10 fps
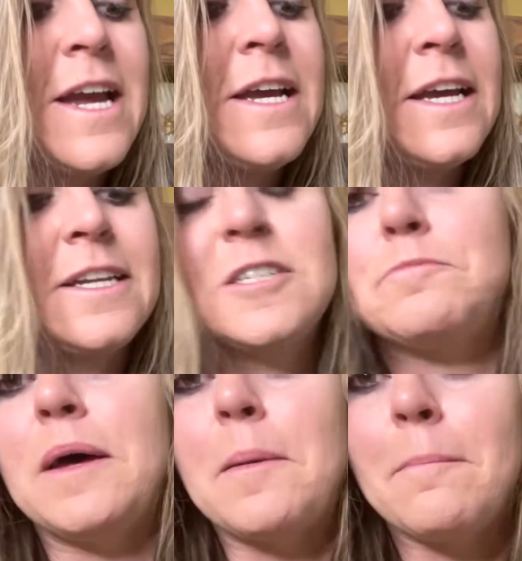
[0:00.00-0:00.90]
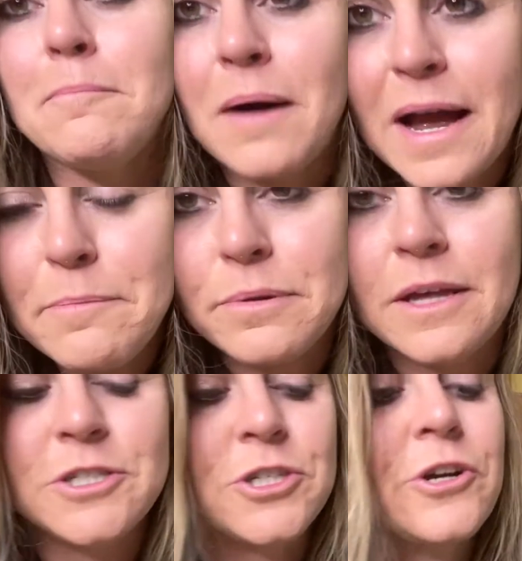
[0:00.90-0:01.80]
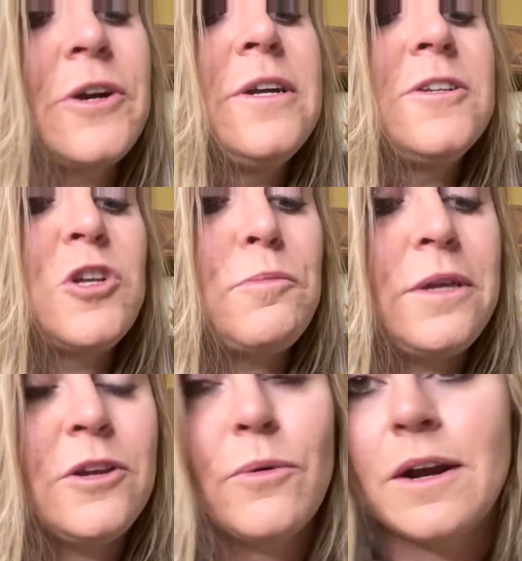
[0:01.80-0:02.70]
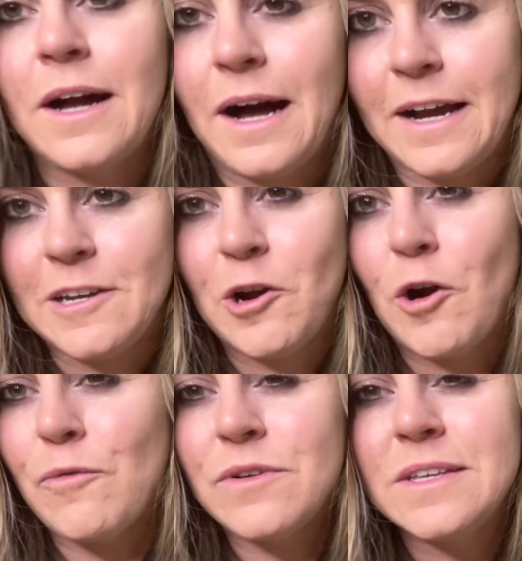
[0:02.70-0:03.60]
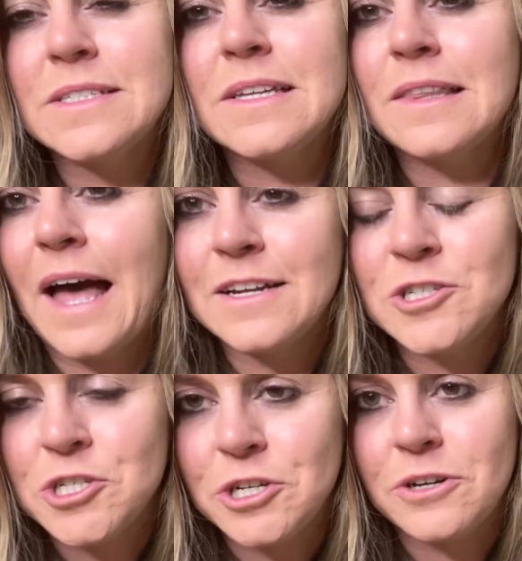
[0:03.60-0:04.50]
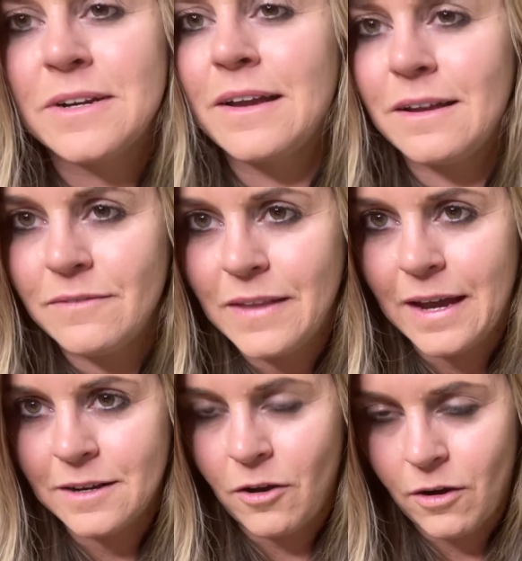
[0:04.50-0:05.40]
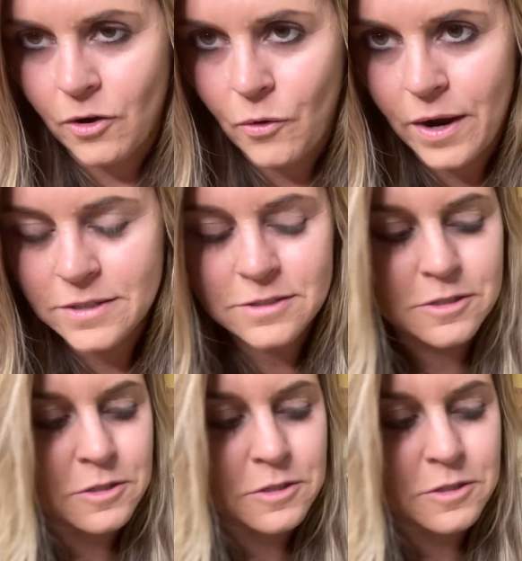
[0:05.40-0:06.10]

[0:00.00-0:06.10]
It has been my pleasure to be your guide over this last year in that conquest.